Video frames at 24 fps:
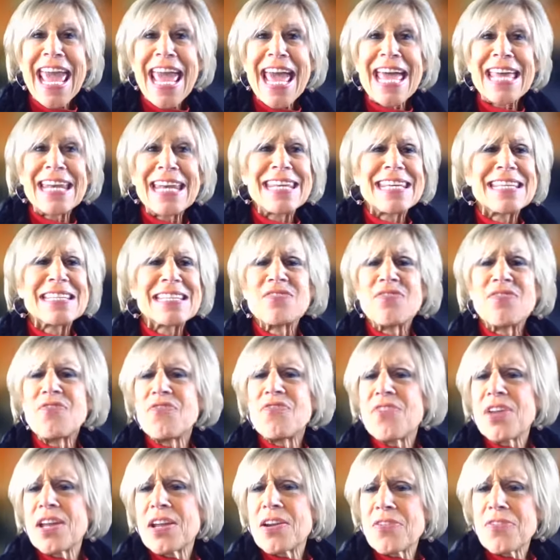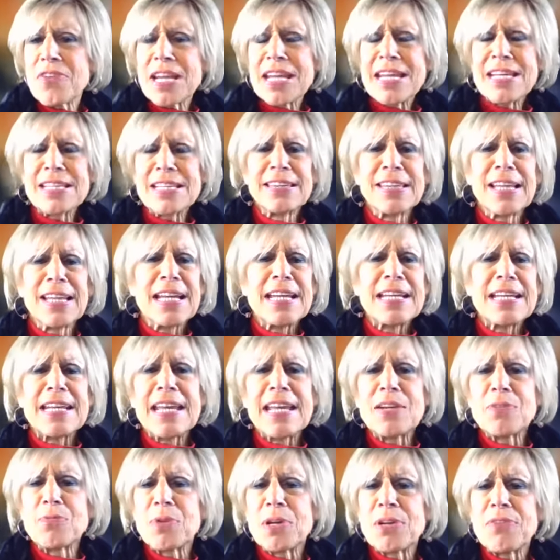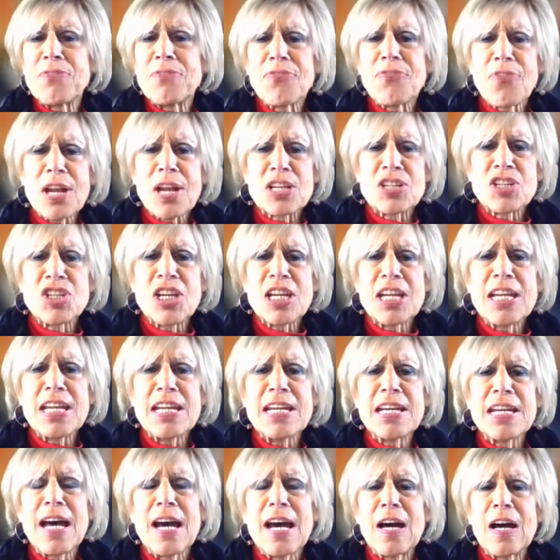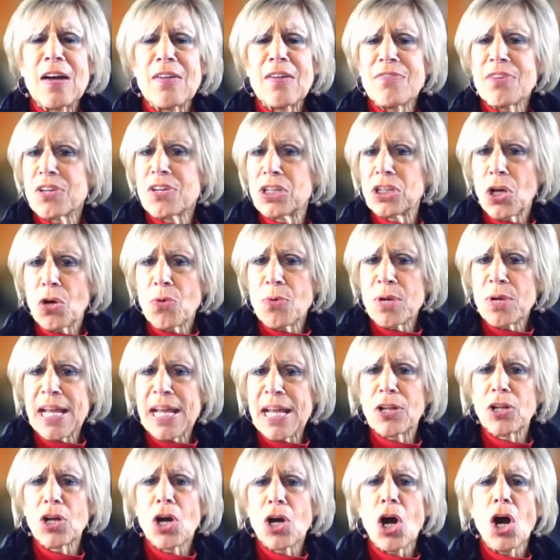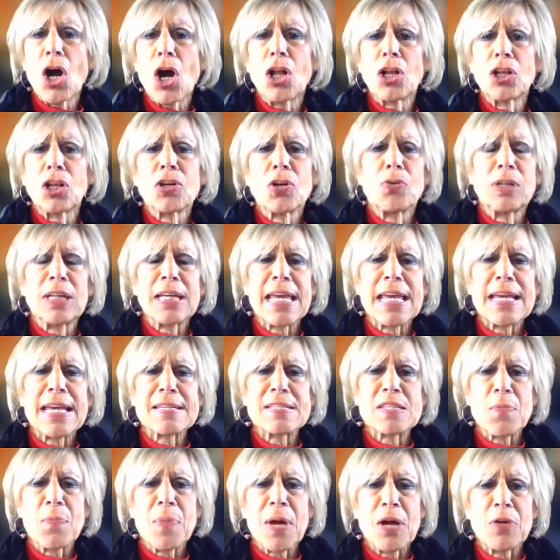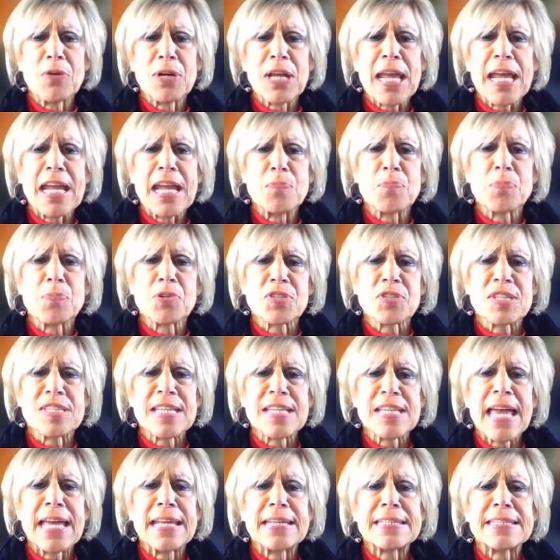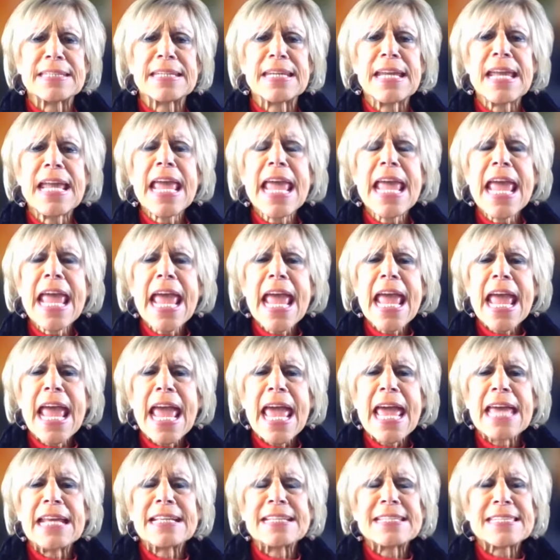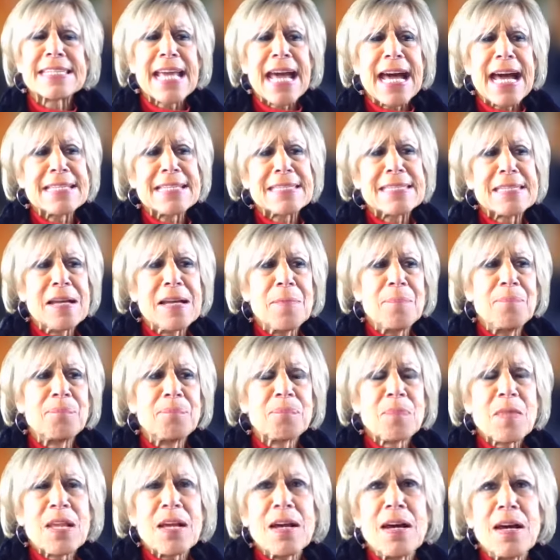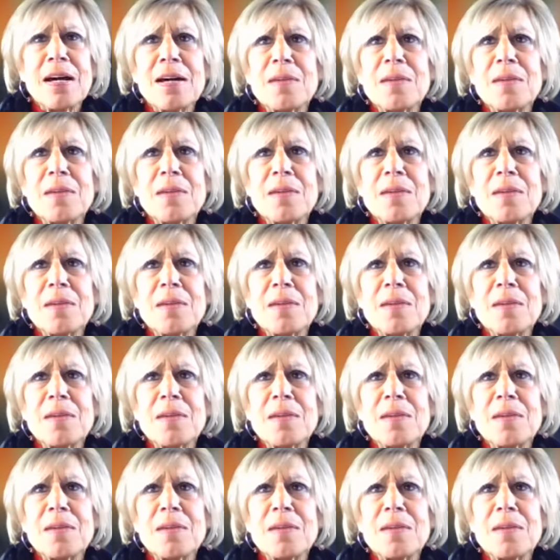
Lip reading: and it's very light and refreshing, very low in alcohol. It only has about 8%, and it's got some